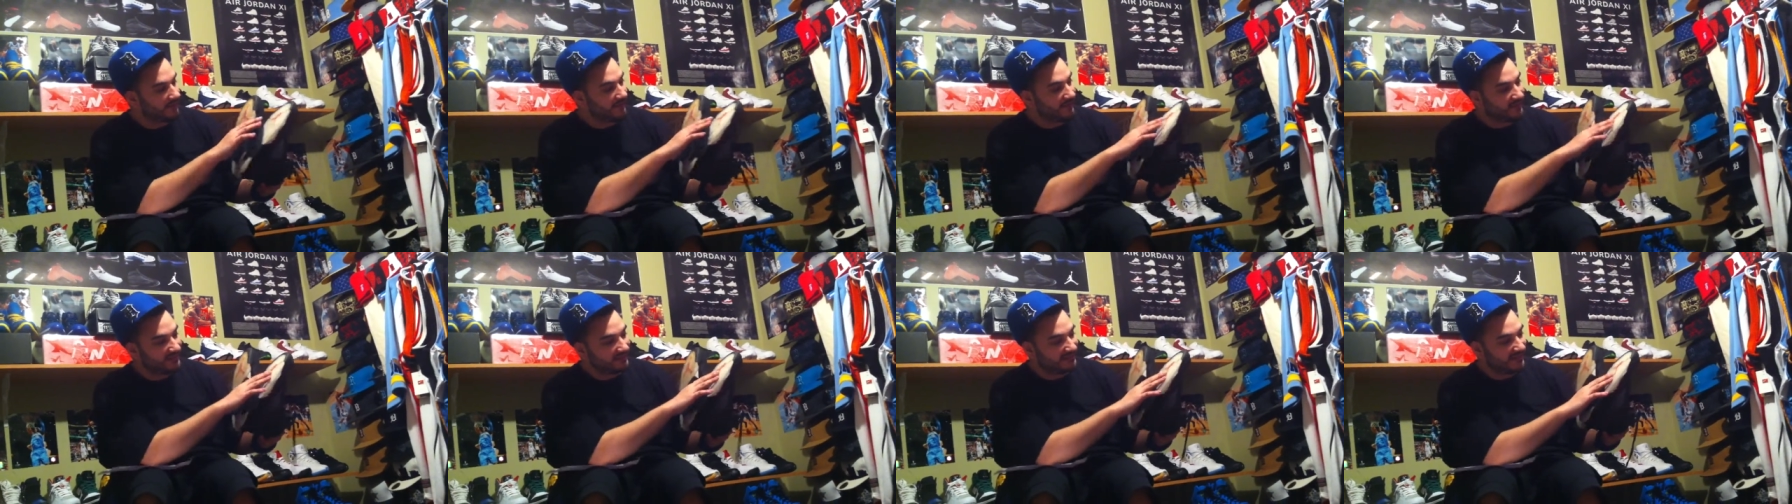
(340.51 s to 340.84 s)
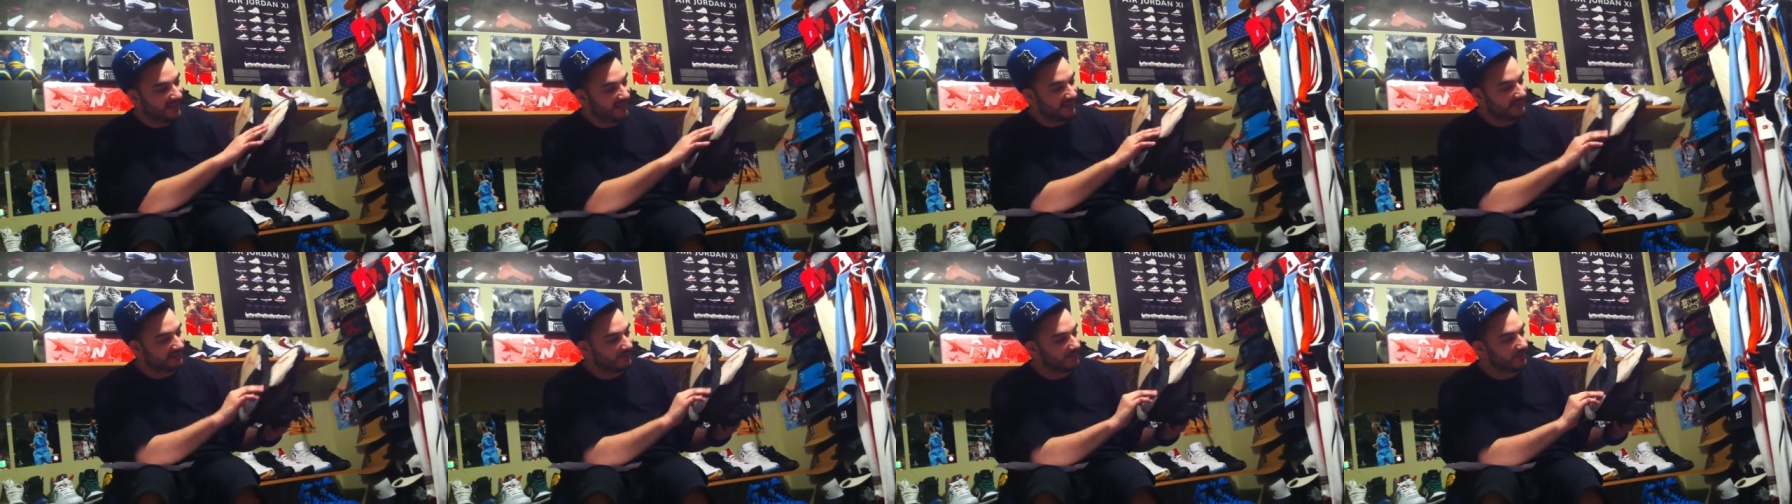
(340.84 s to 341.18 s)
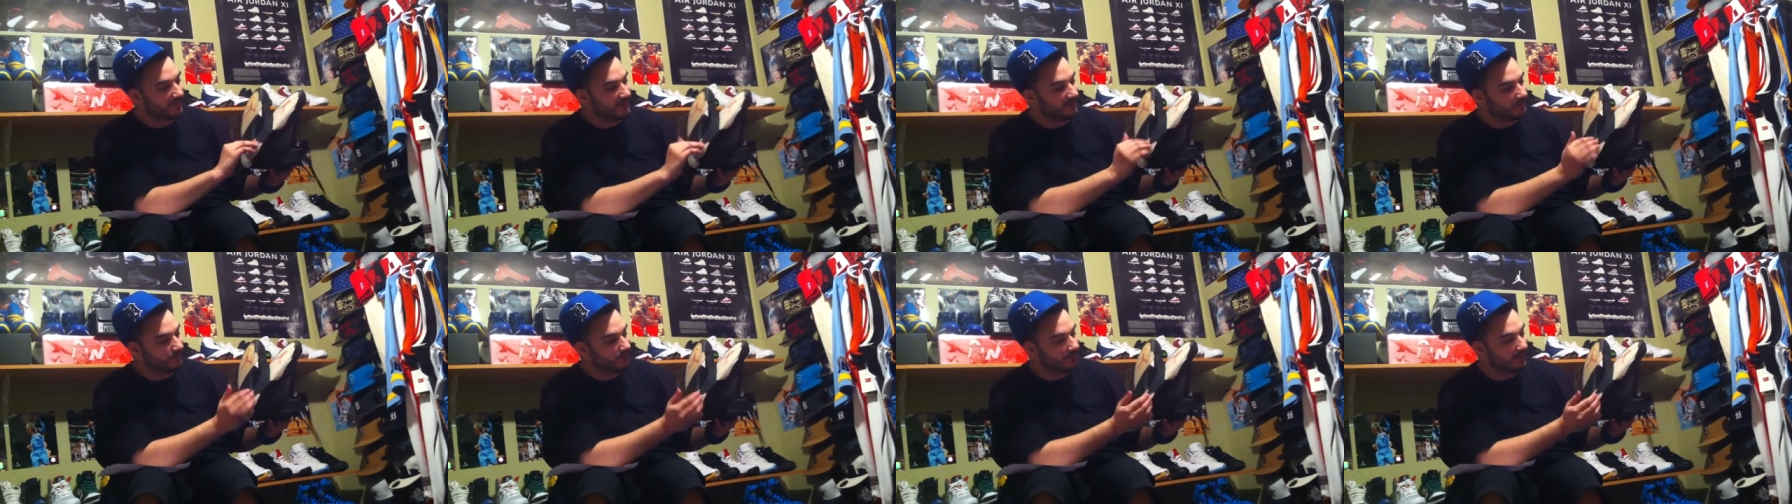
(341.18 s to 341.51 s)
Uh, this side's
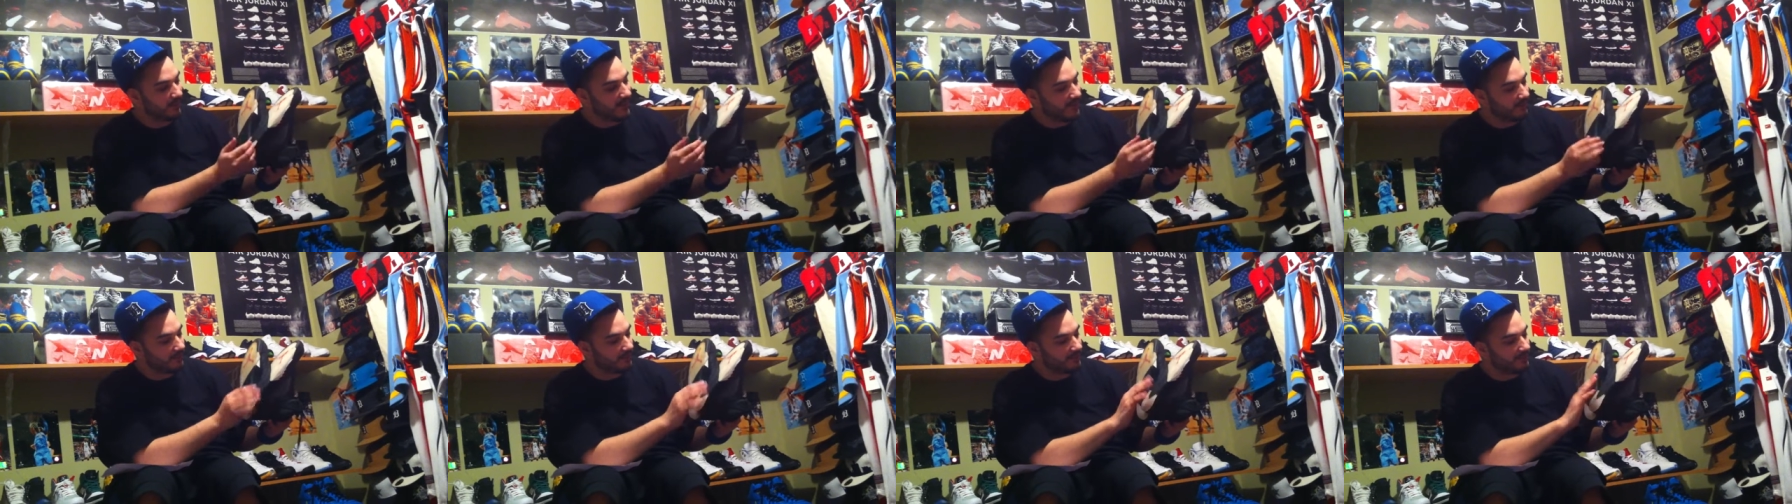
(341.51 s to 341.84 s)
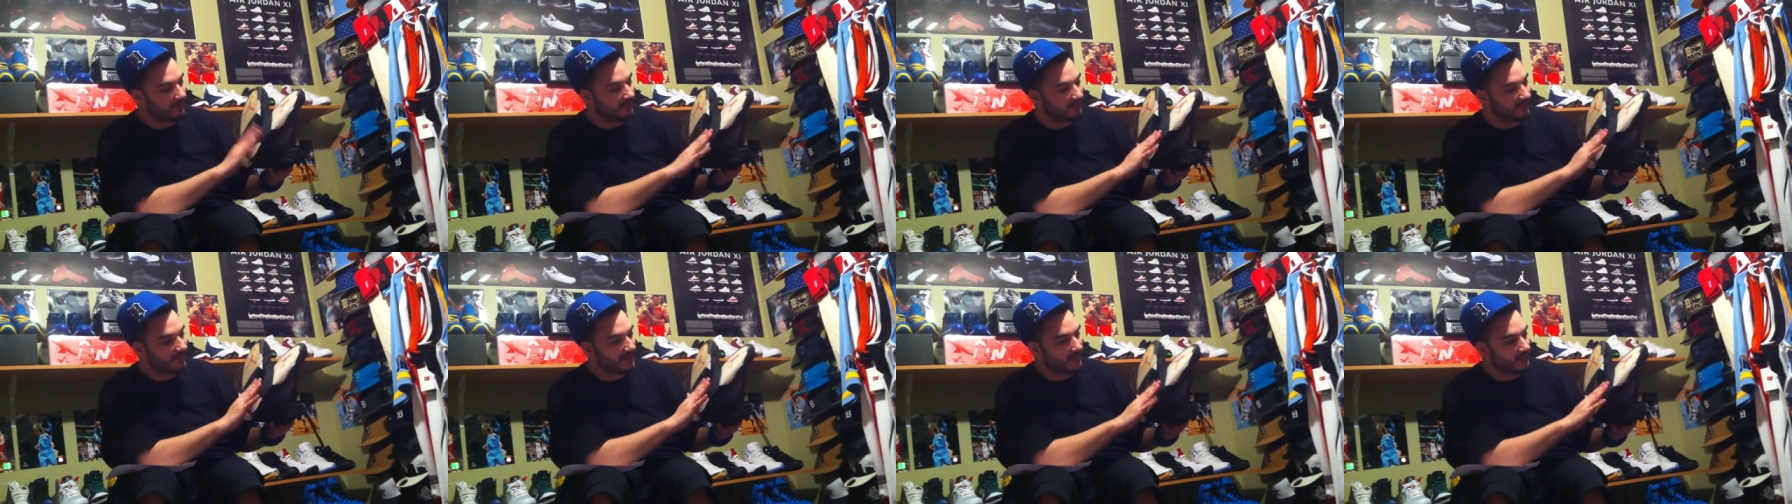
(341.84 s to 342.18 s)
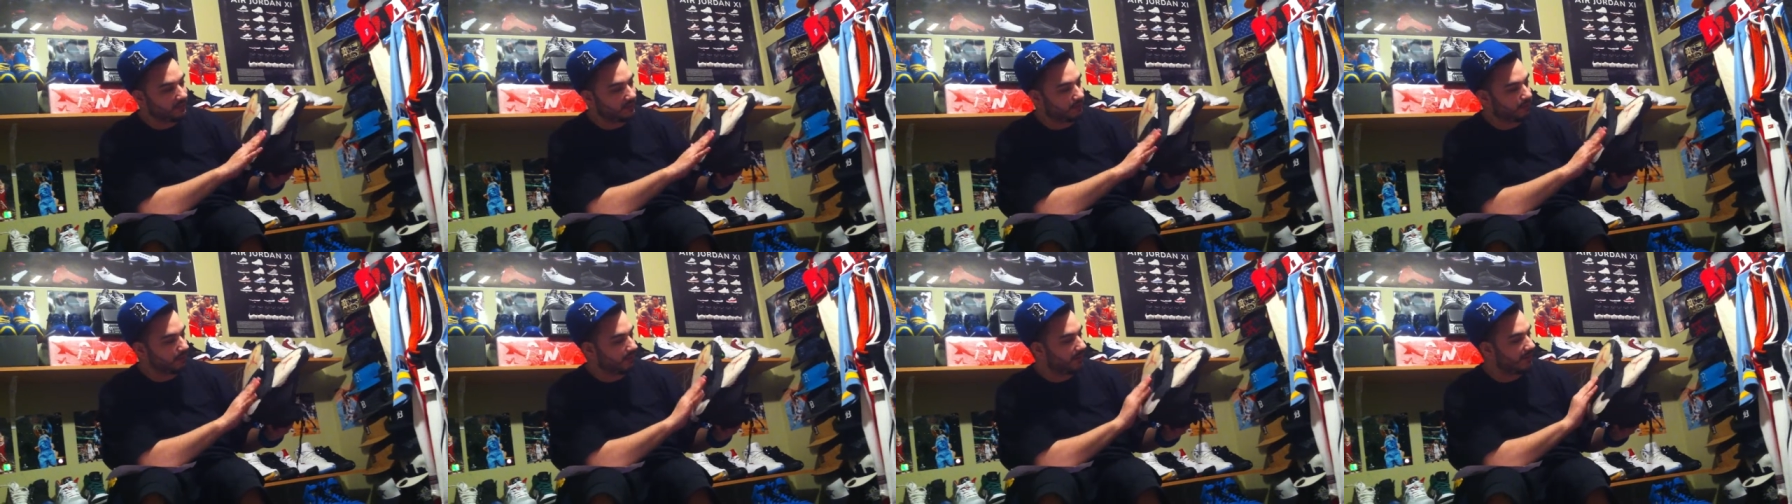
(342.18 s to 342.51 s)
clean. That's what got me. This side
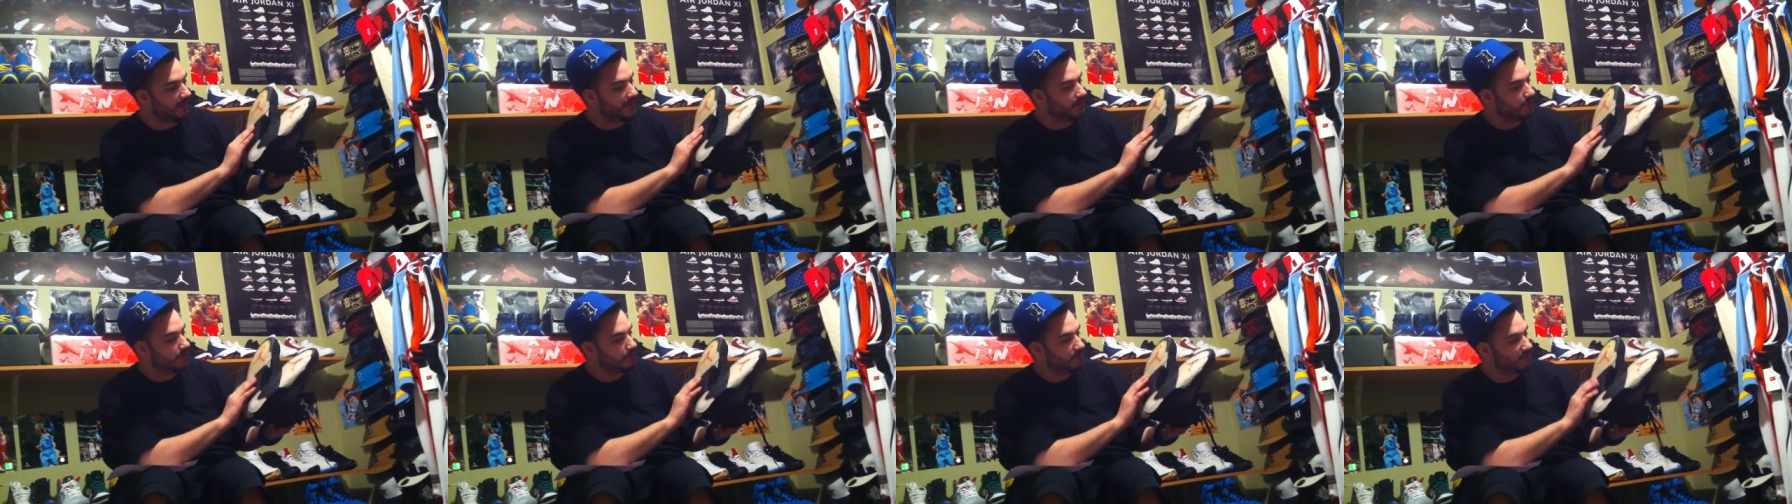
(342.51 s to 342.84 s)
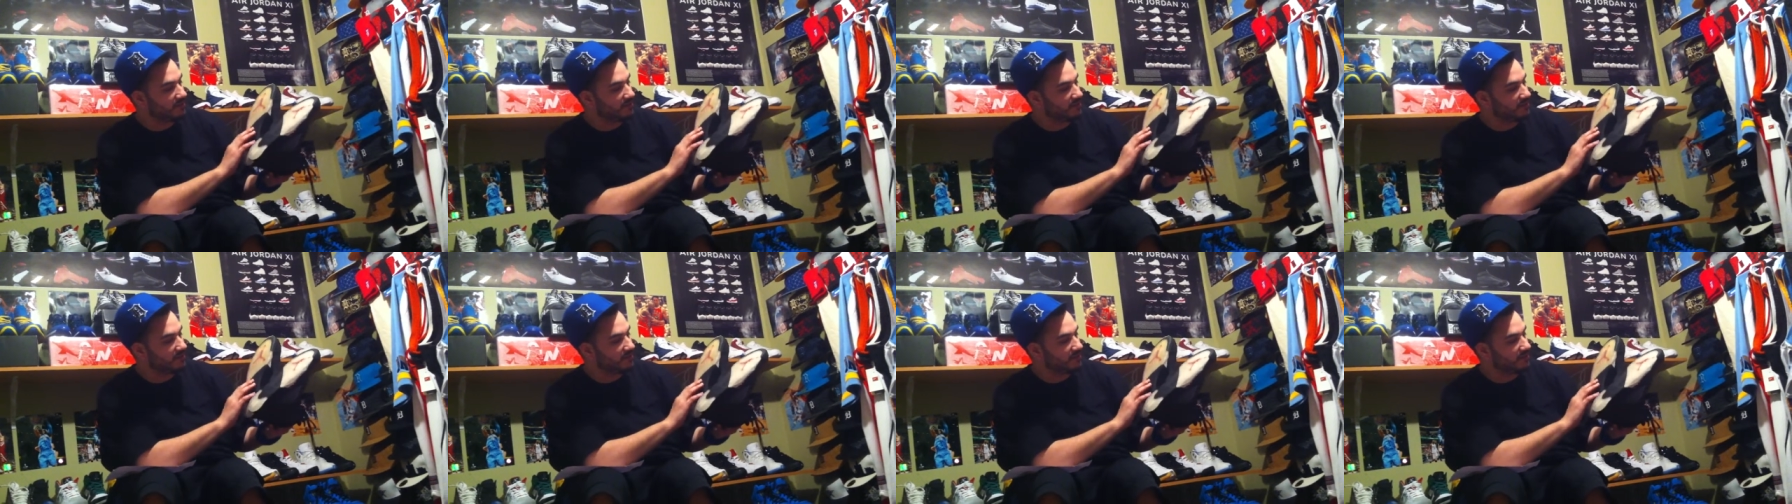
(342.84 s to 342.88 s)
looks brand new,